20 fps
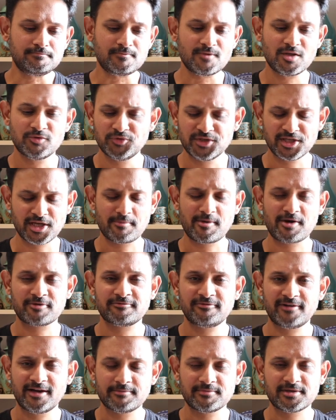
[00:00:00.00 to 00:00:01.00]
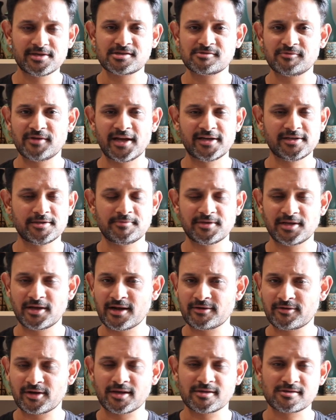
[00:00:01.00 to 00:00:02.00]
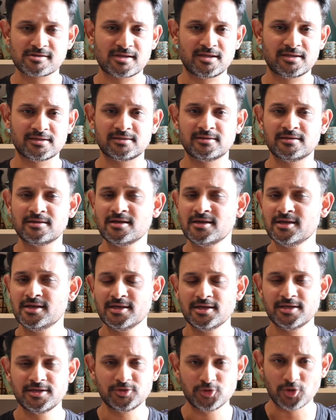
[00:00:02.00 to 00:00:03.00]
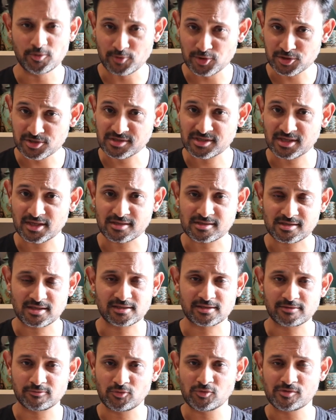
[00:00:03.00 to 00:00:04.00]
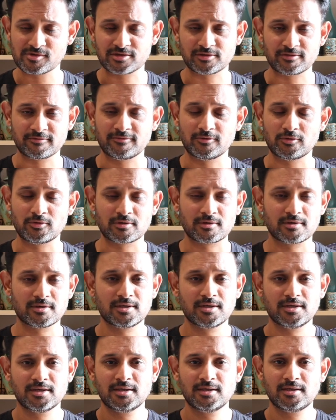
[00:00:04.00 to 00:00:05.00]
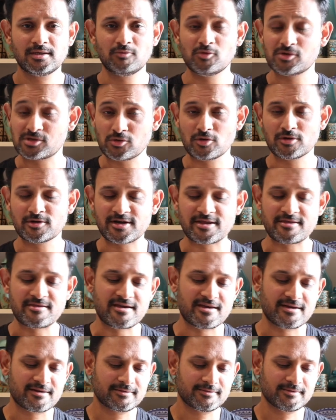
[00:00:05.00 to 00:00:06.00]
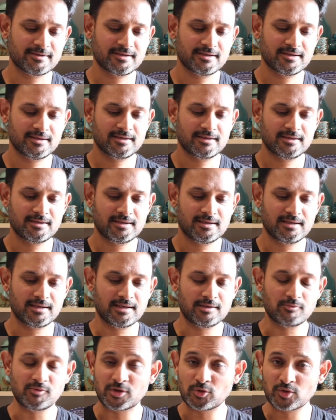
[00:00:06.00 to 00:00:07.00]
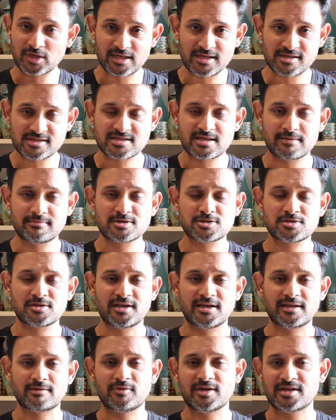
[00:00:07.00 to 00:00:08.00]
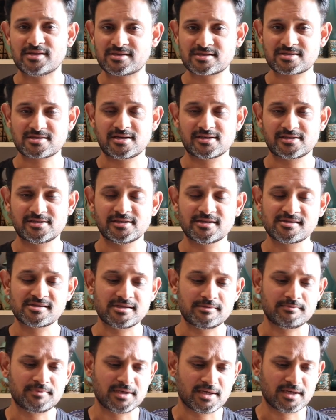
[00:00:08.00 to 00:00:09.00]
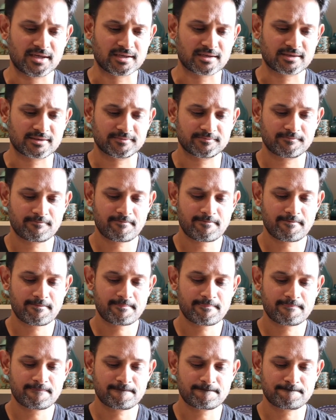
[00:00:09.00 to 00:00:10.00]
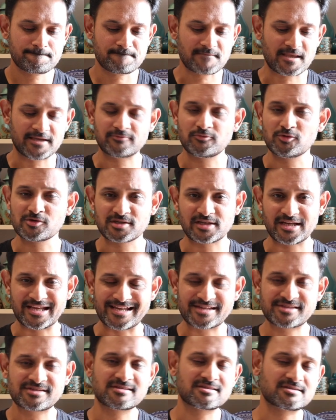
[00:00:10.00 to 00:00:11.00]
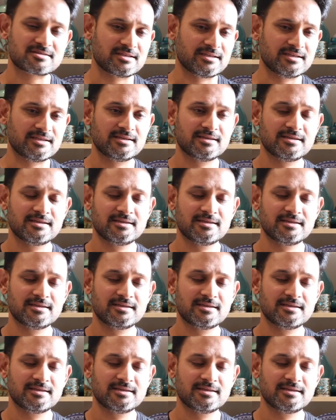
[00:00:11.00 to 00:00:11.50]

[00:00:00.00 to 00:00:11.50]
Within about 5 minutes, we had the pediatric consultant, the emergency consultant who was on the floor, was already there. We quickly established the airway and started the CPR. It was an asystole.